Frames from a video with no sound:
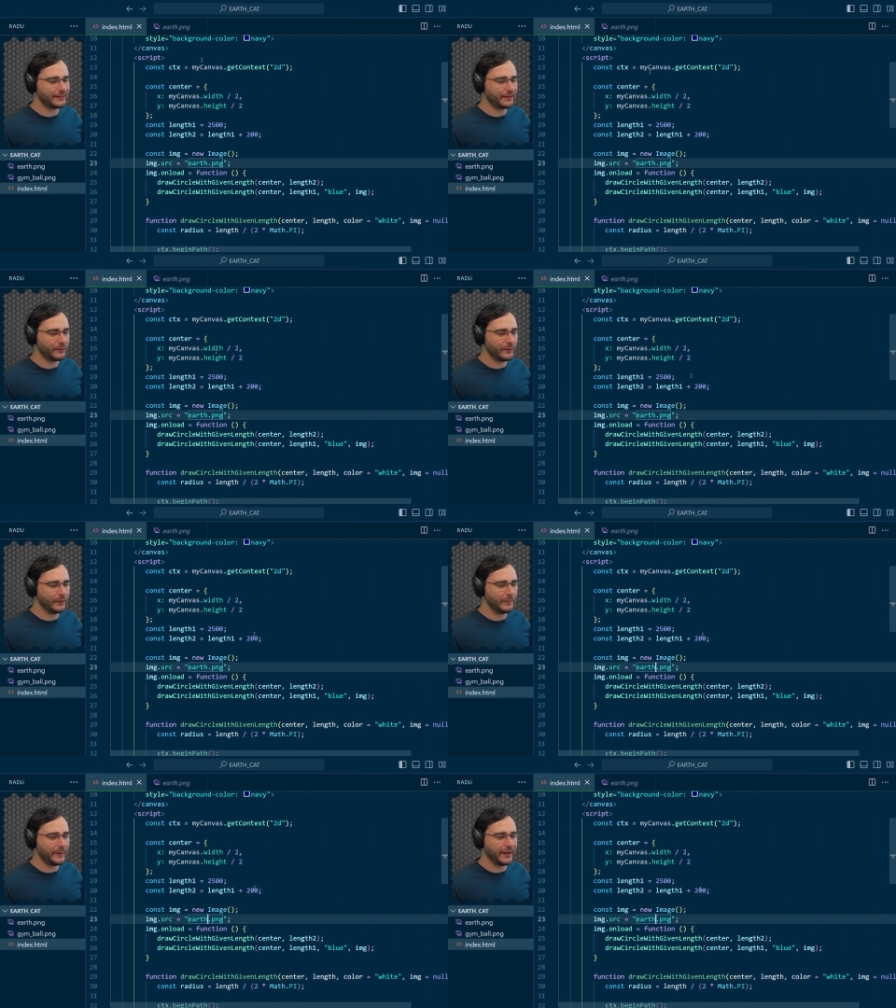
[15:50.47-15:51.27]
at
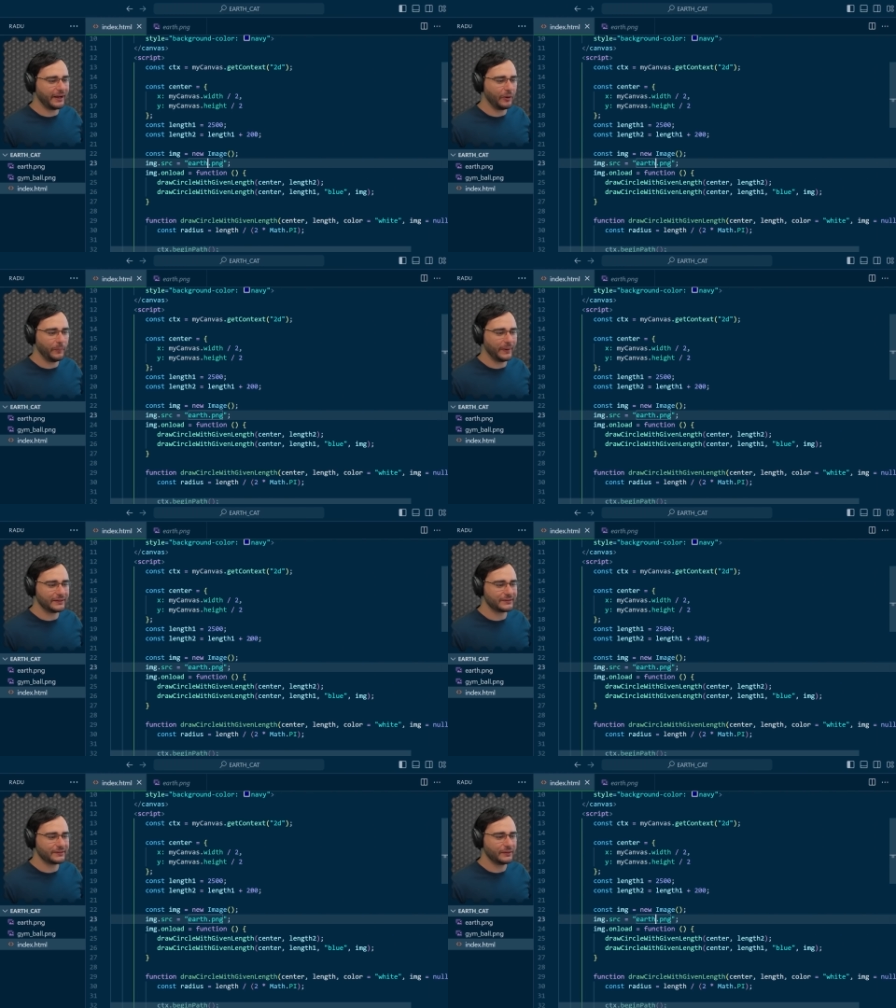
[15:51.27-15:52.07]
all by how
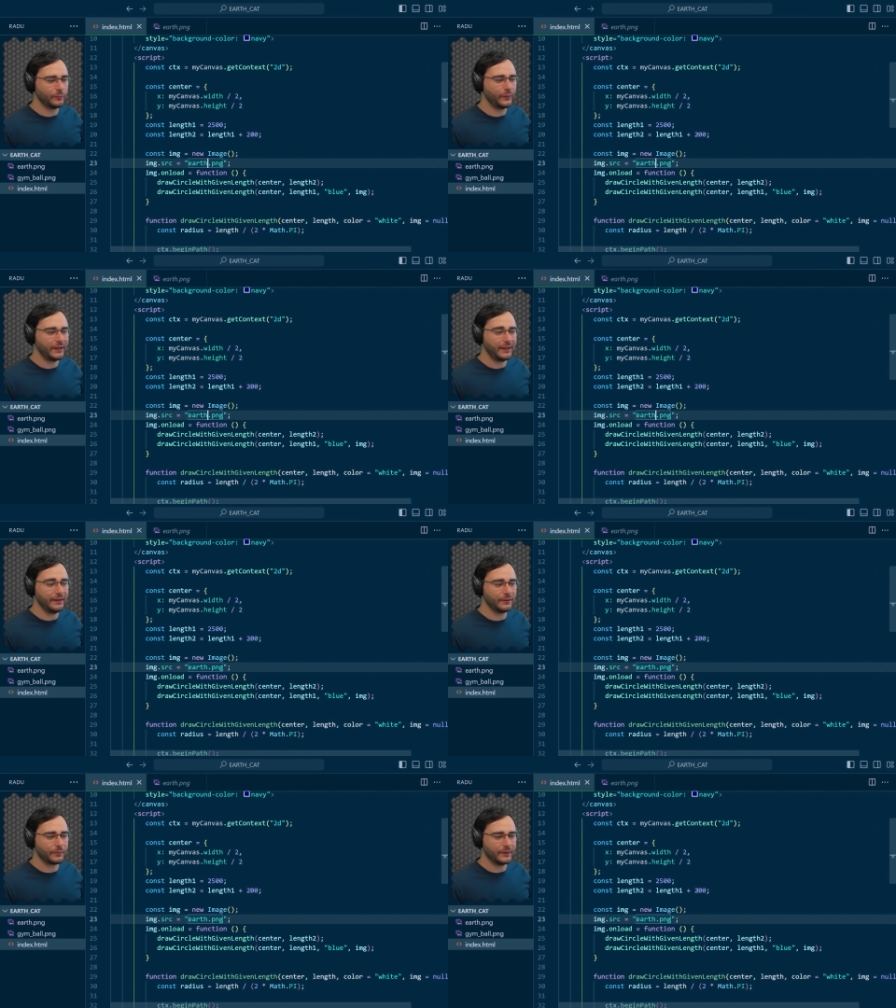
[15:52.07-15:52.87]
much we
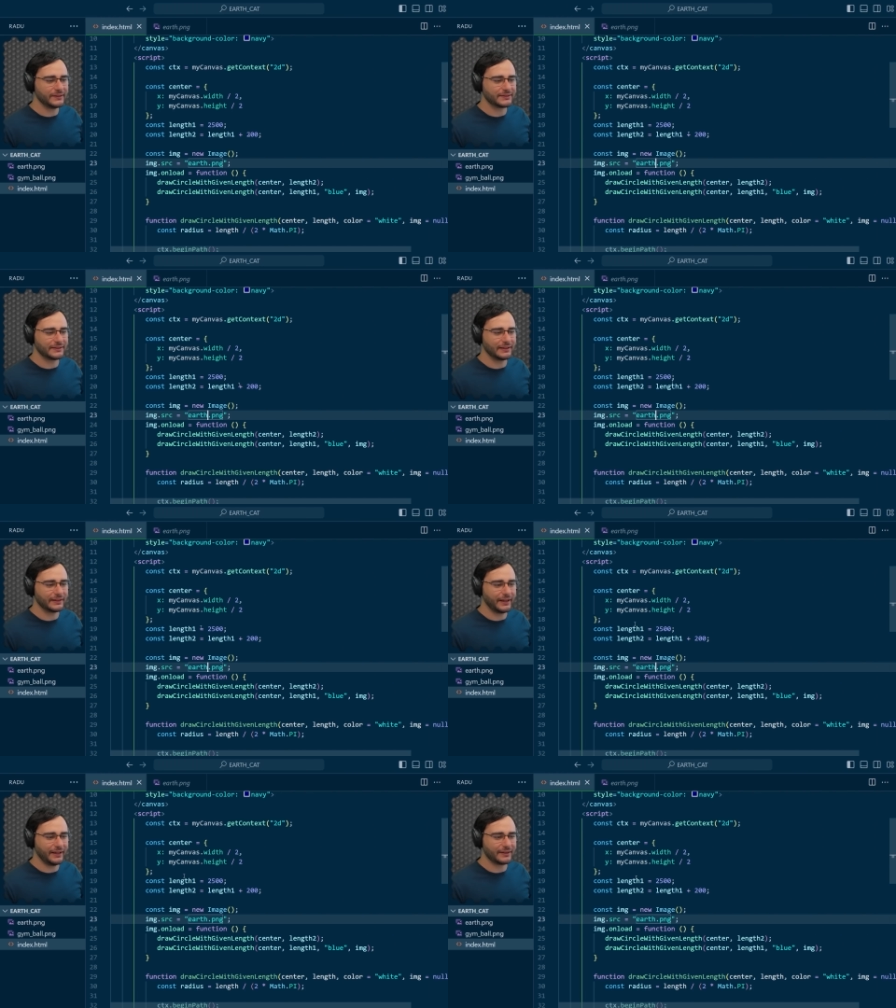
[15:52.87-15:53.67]
increased the
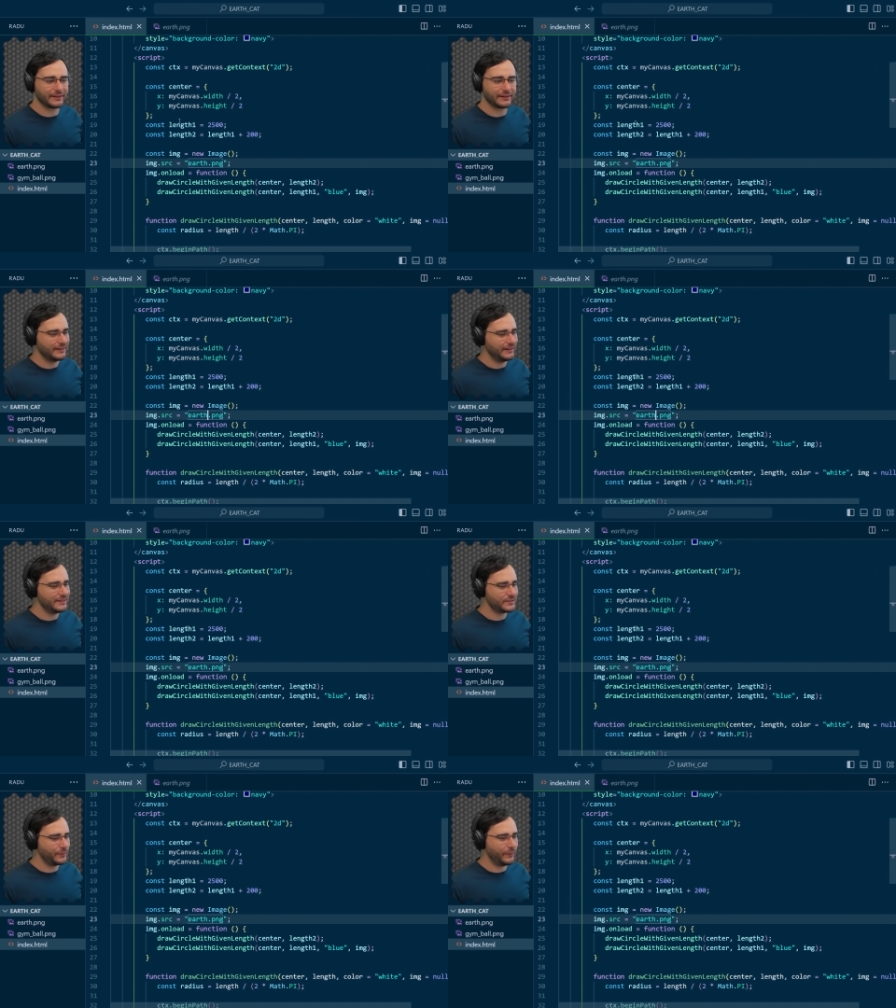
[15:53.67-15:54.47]
length
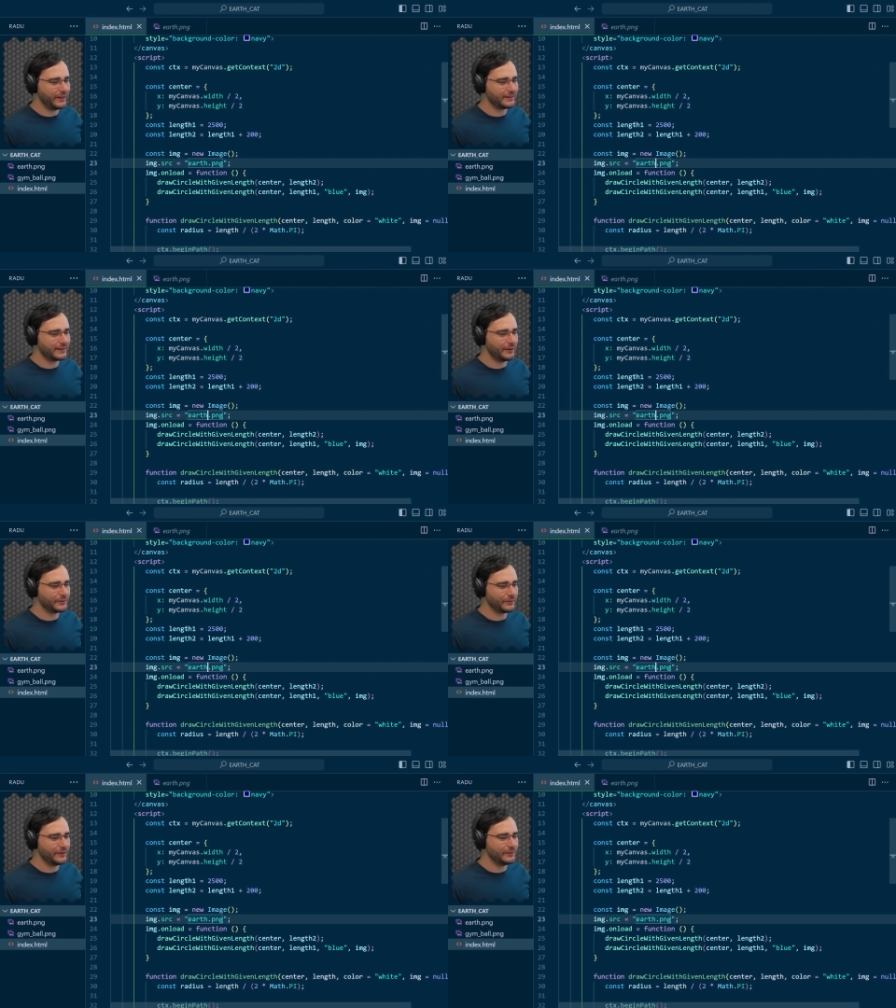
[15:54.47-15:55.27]
it's quite
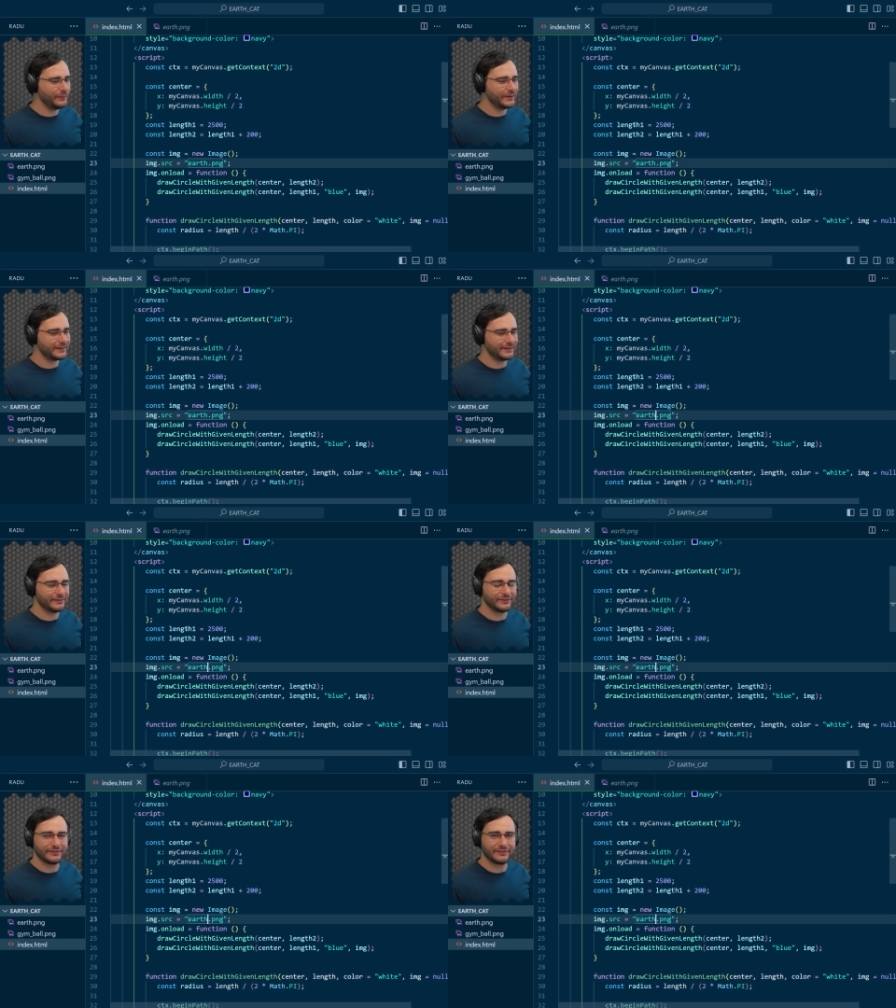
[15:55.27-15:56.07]
counterintuitive,
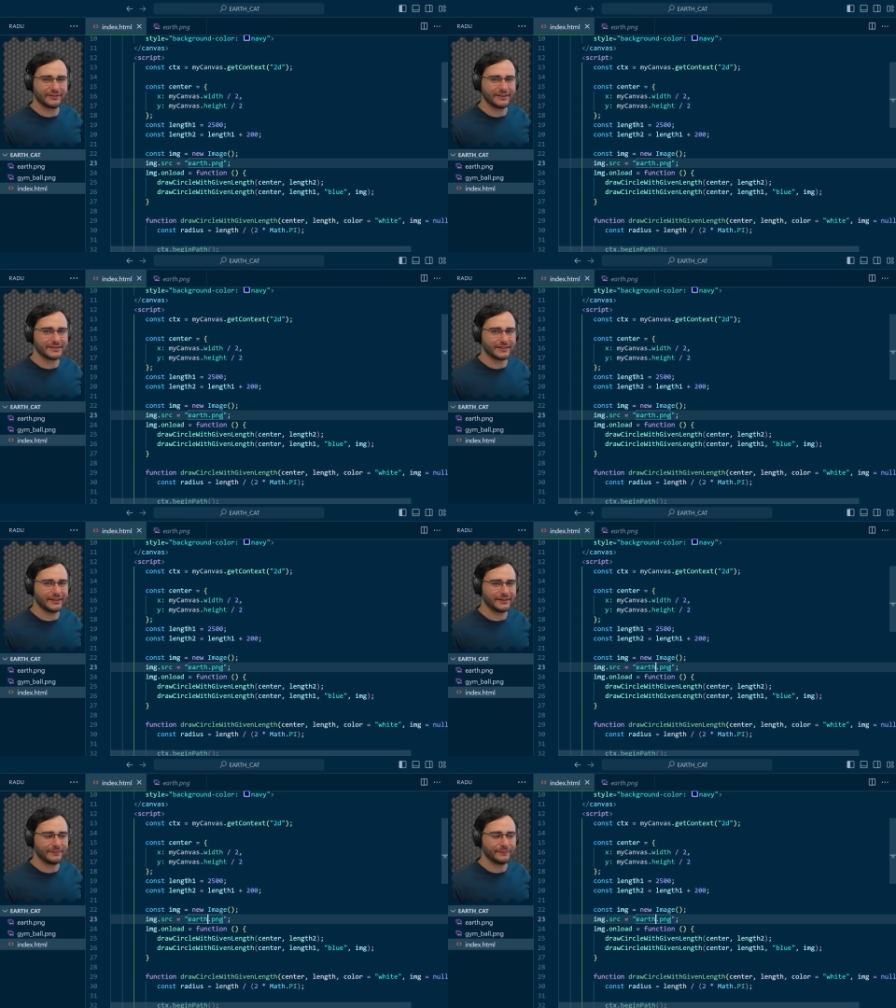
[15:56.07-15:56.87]
isn't it?